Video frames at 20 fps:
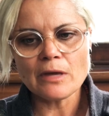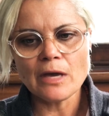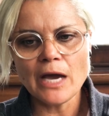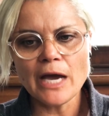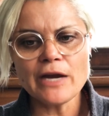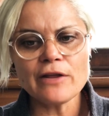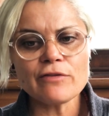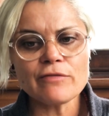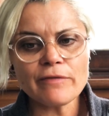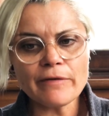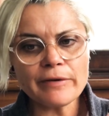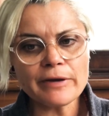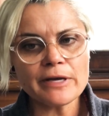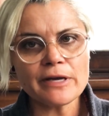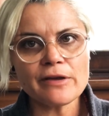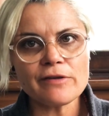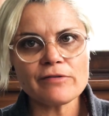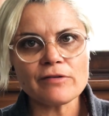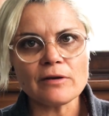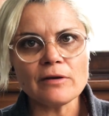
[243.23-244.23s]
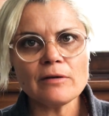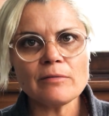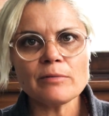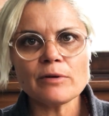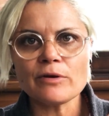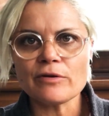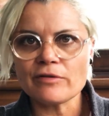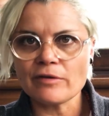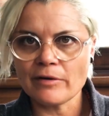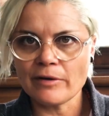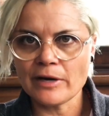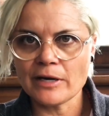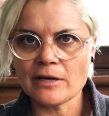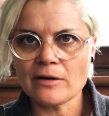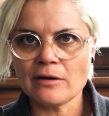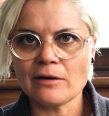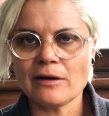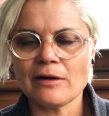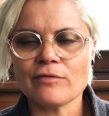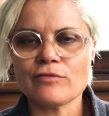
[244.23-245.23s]
And it's very easy, because our
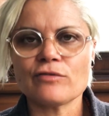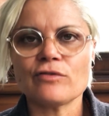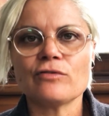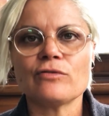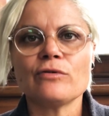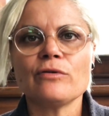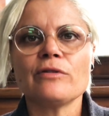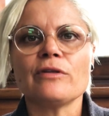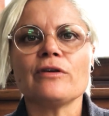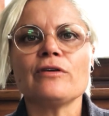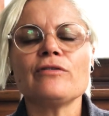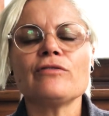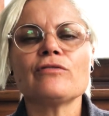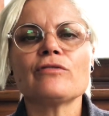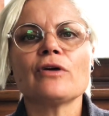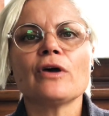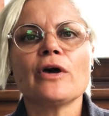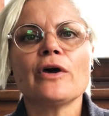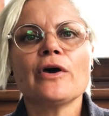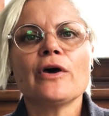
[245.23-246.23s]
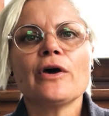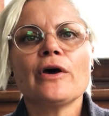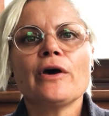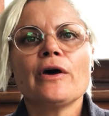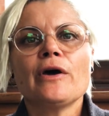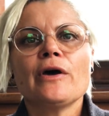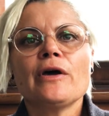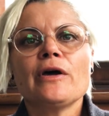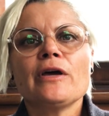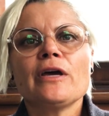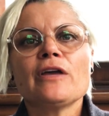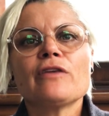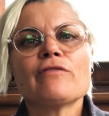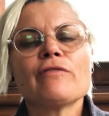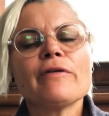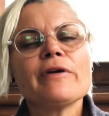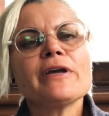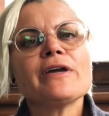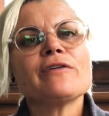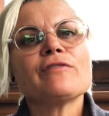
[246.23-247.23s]
ego loves to do this, it's
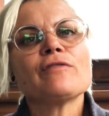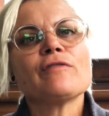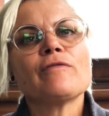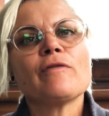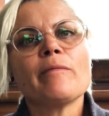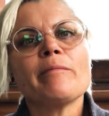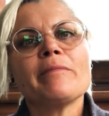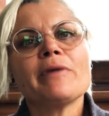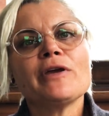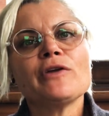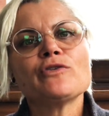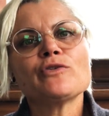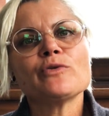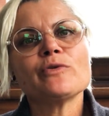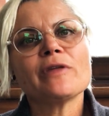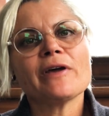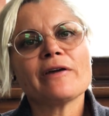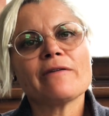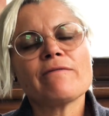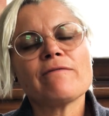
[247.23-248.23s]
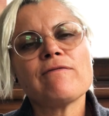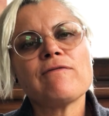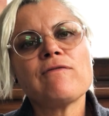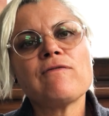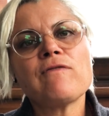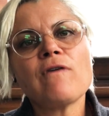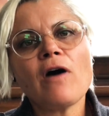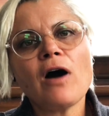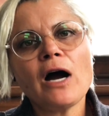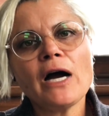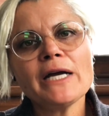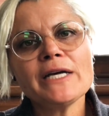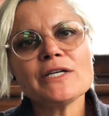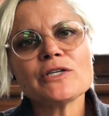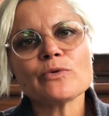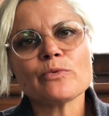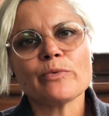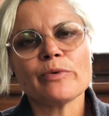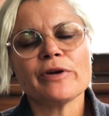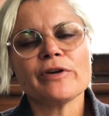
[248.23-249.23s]
very easy for me to then
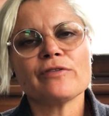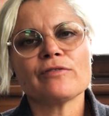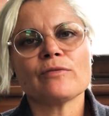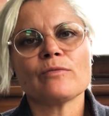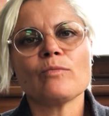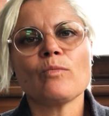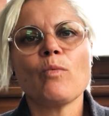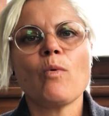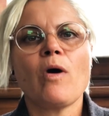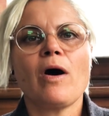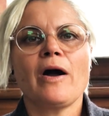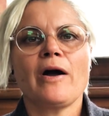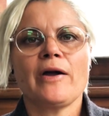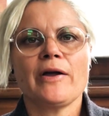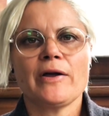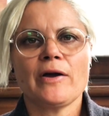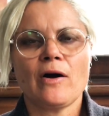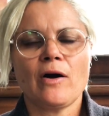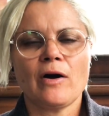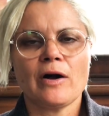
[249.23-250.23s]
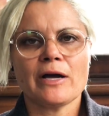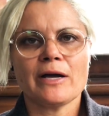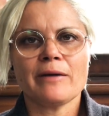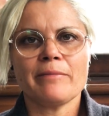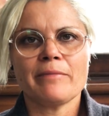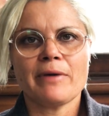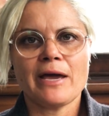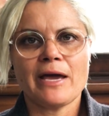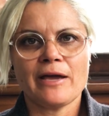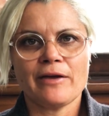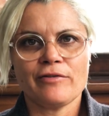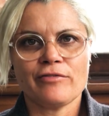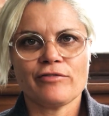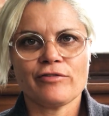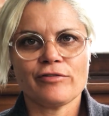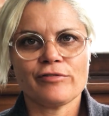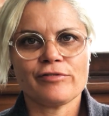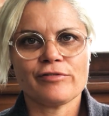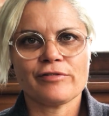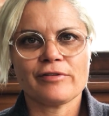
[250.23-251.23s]
find a reason why I am
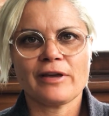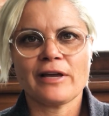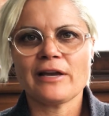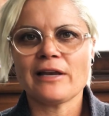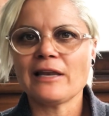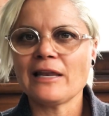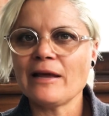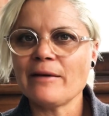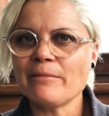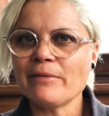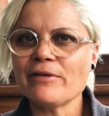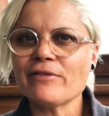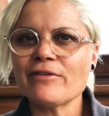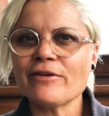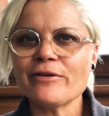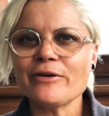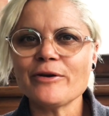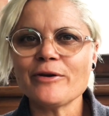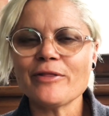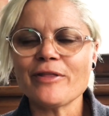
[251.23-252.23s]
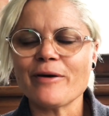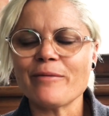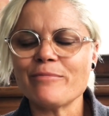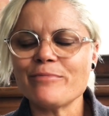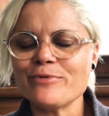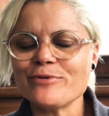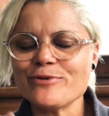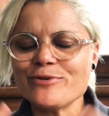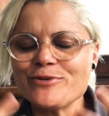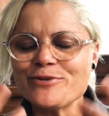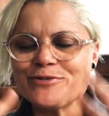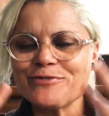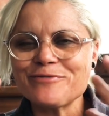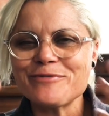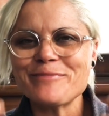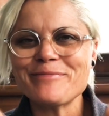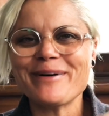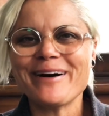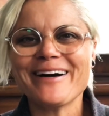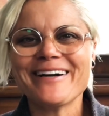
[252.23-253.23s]
anxious. And let me tell you, that
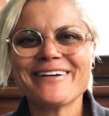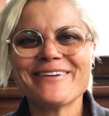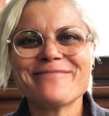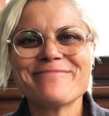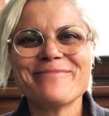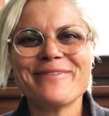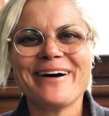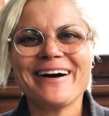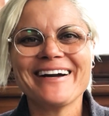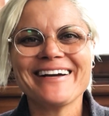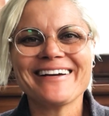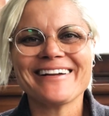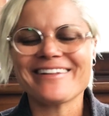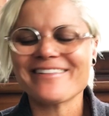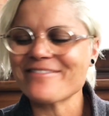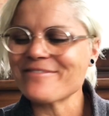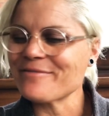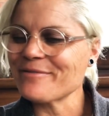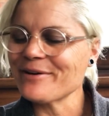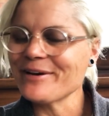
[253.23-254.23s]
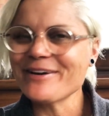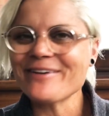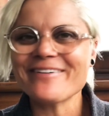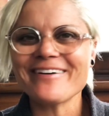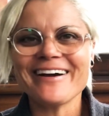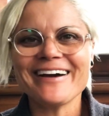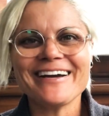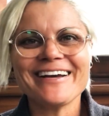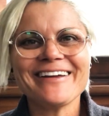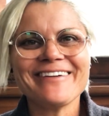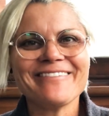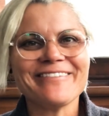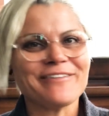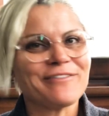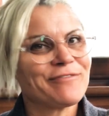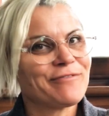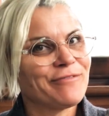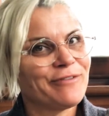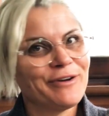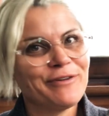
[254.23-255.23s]
beautiful mind of mine, and it's very creative,
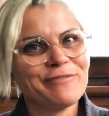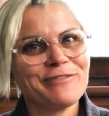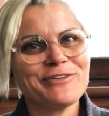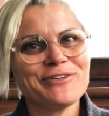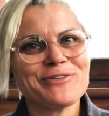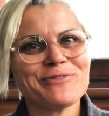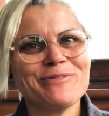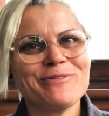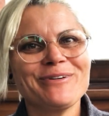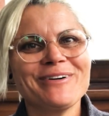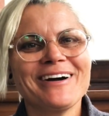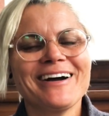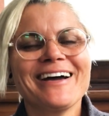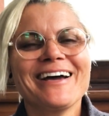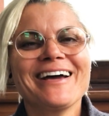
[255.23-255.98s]
it's very visual,